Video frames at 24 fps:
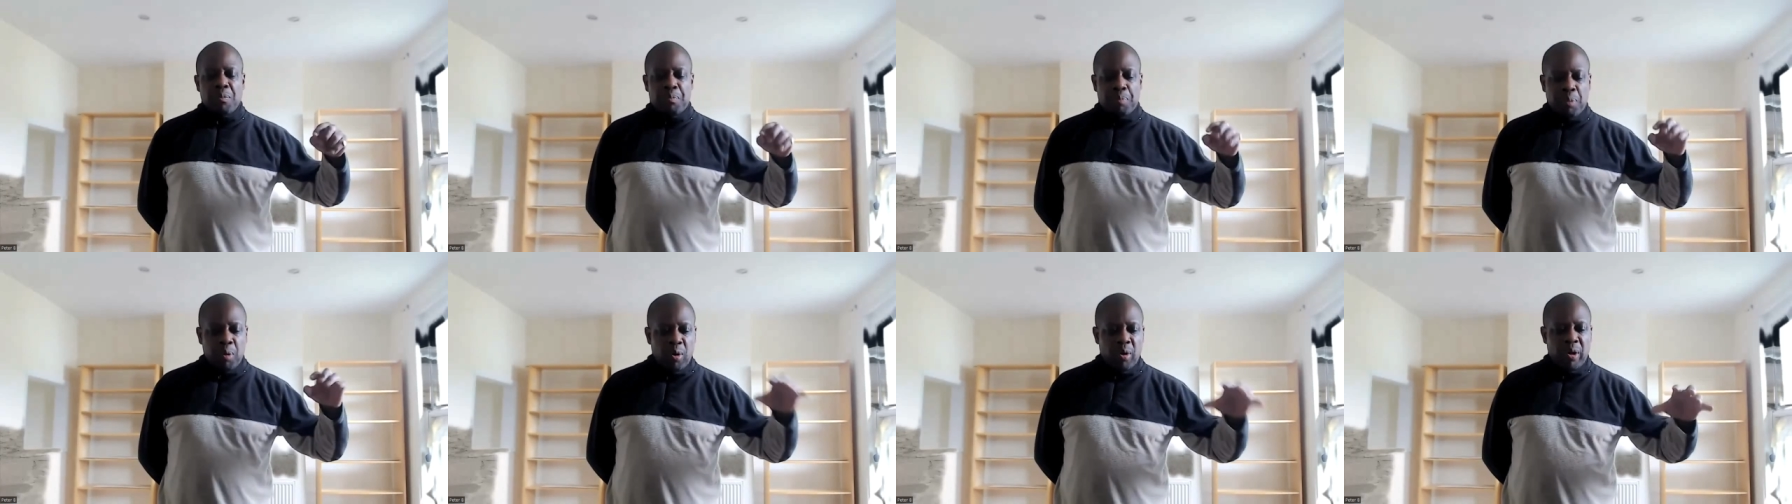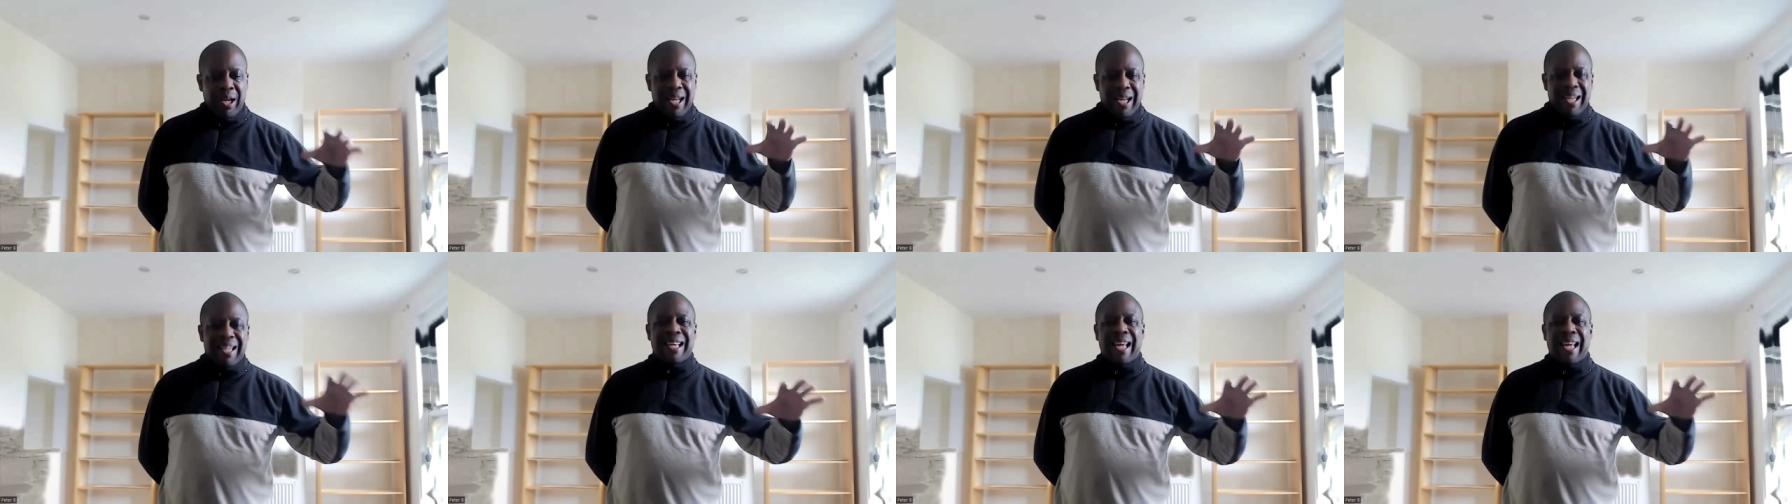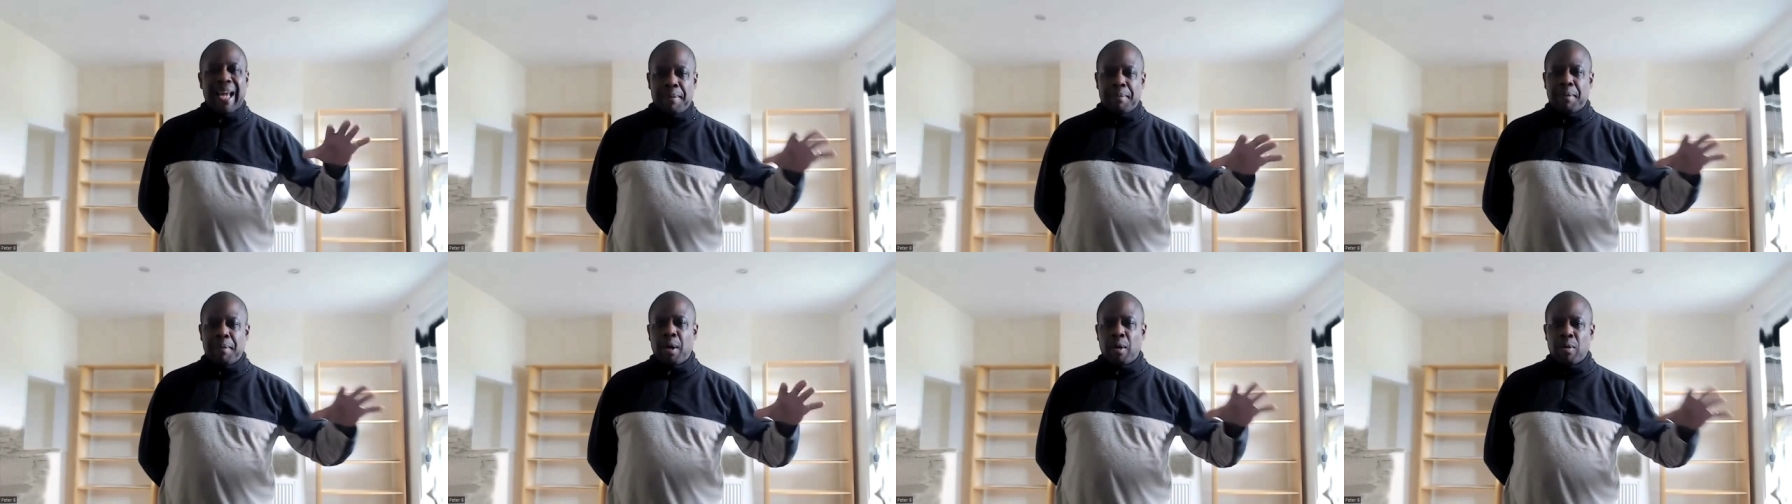put in
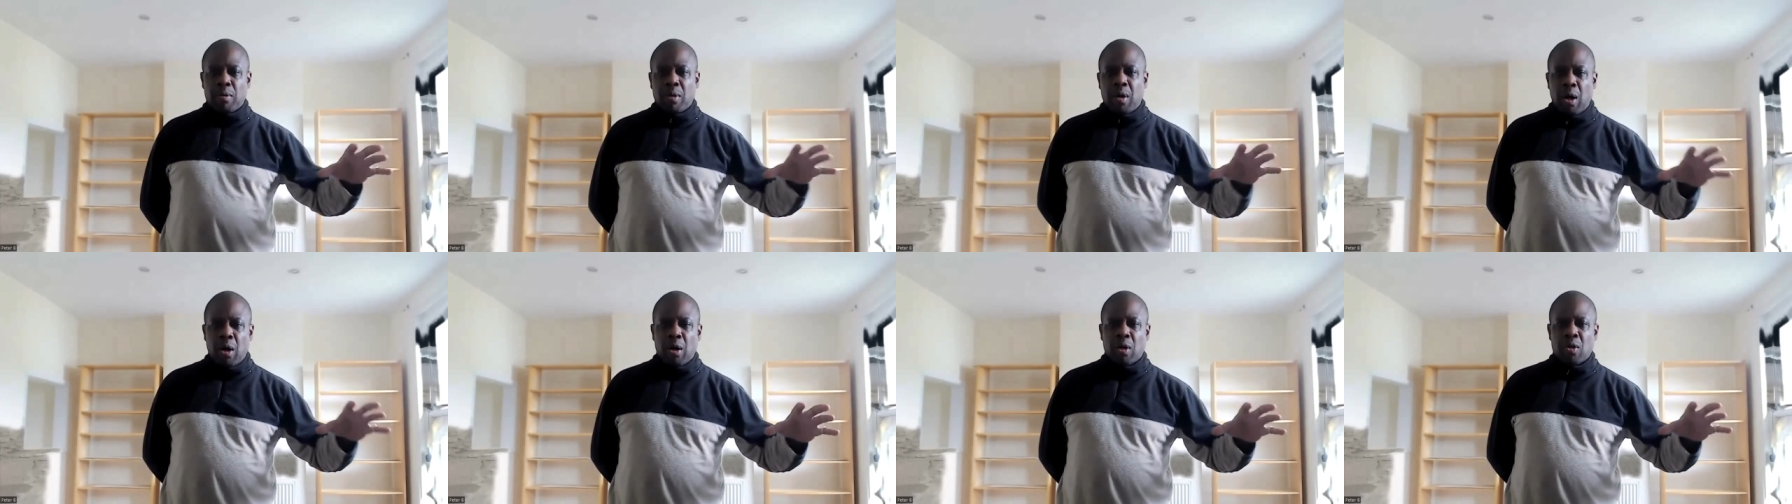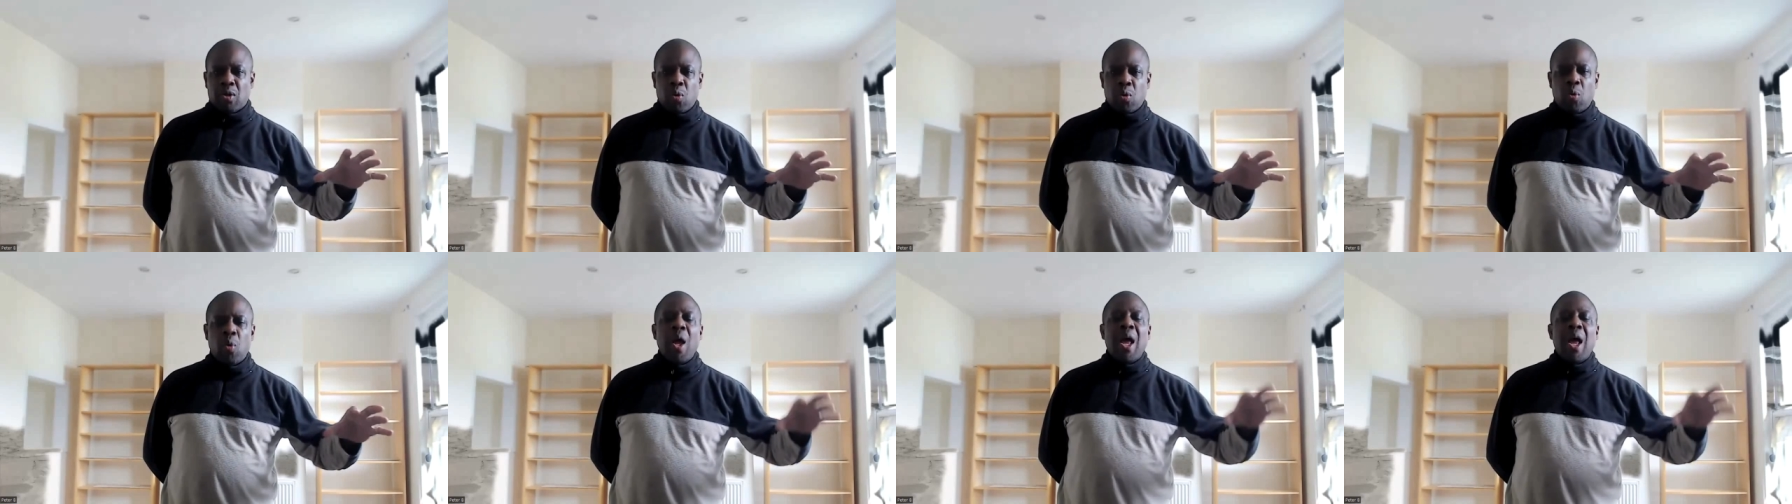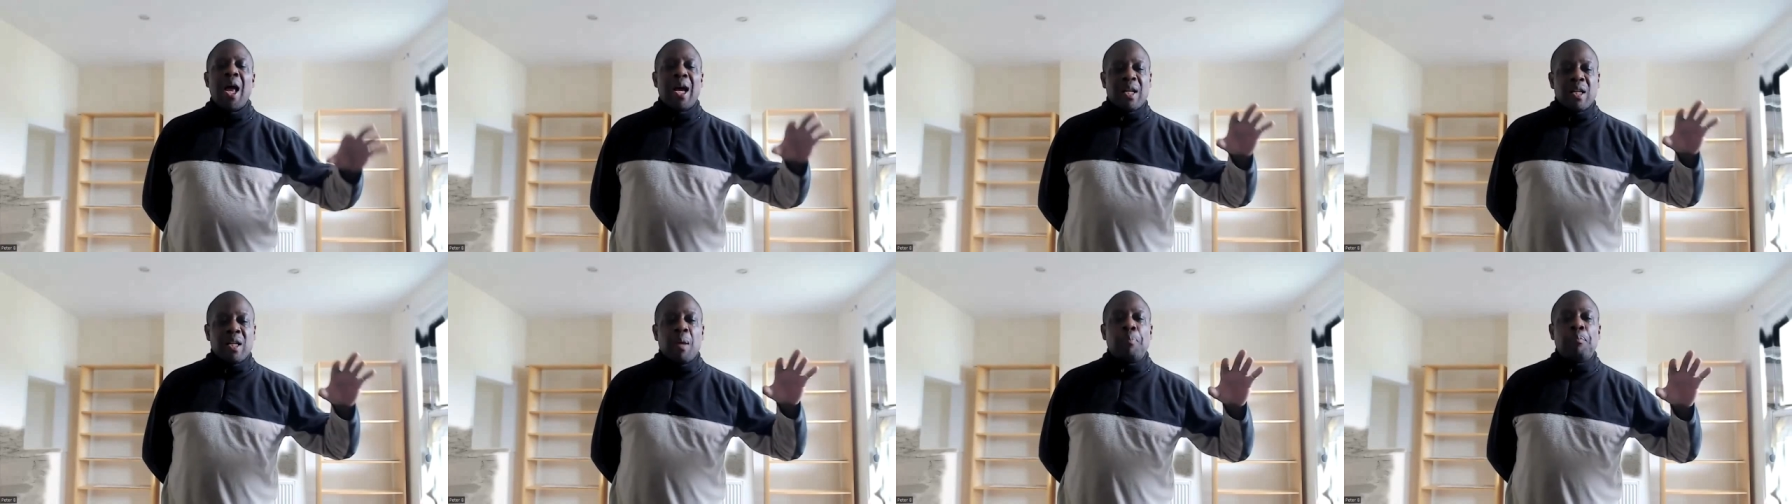Cape Coast Castle
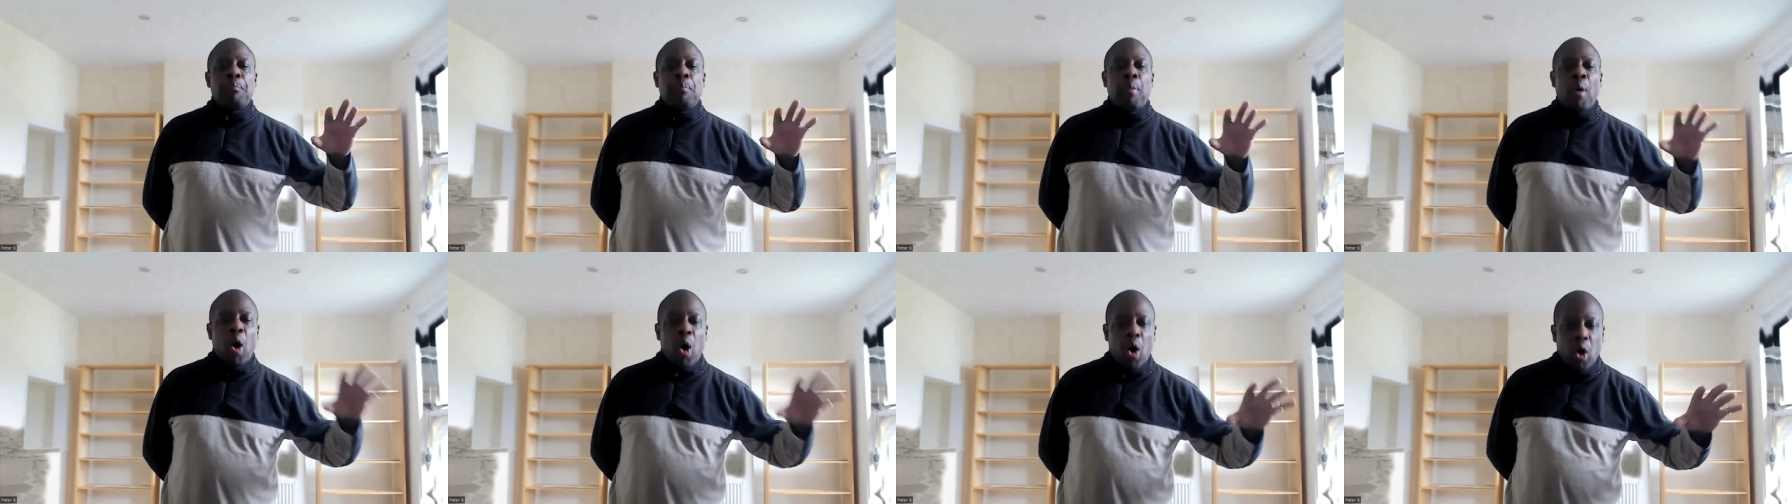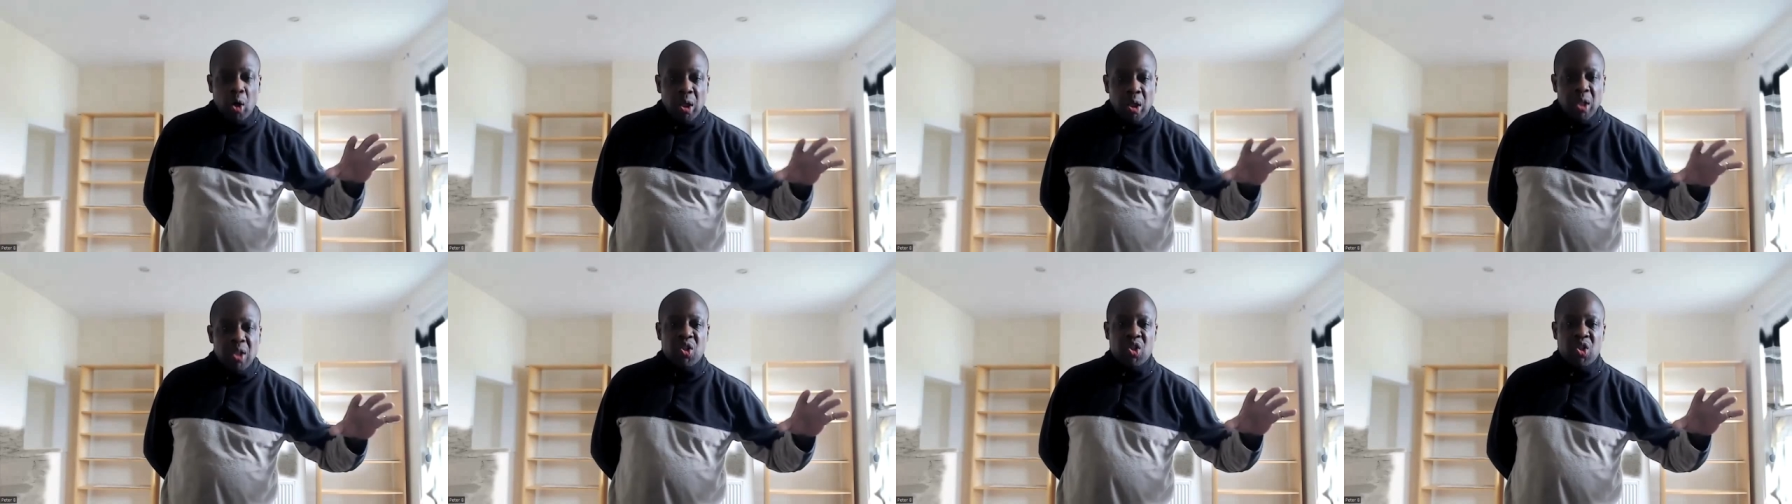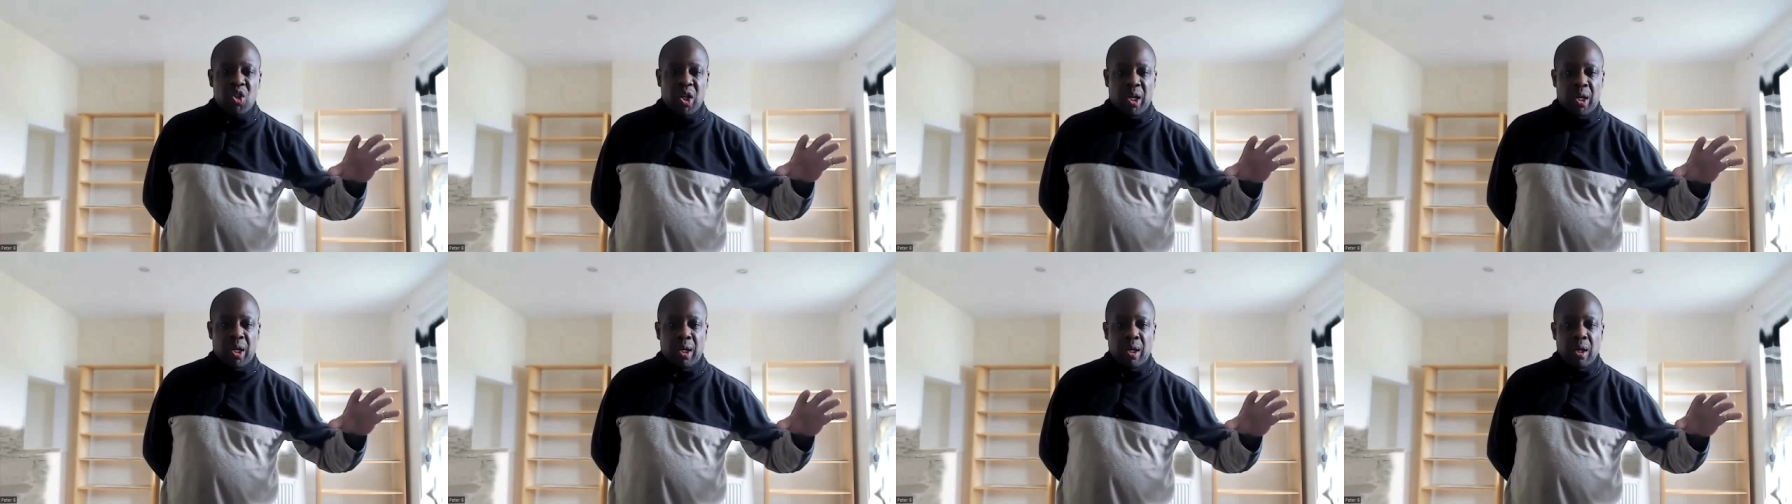an
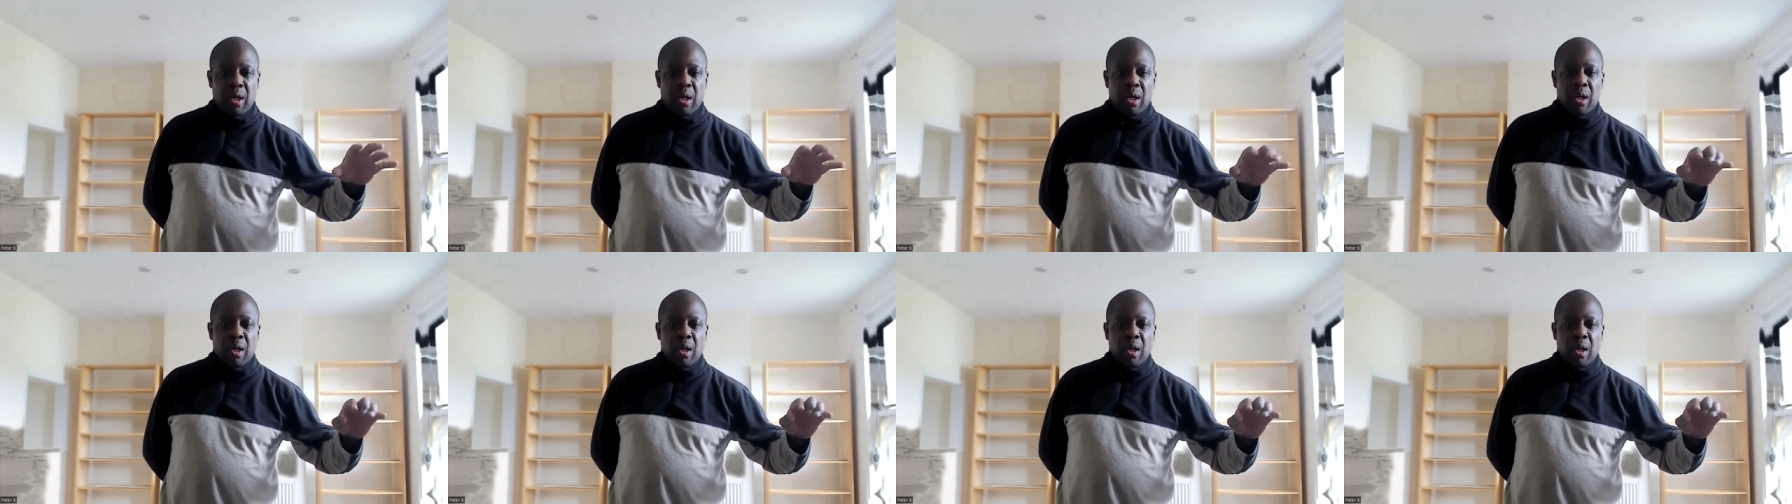apology,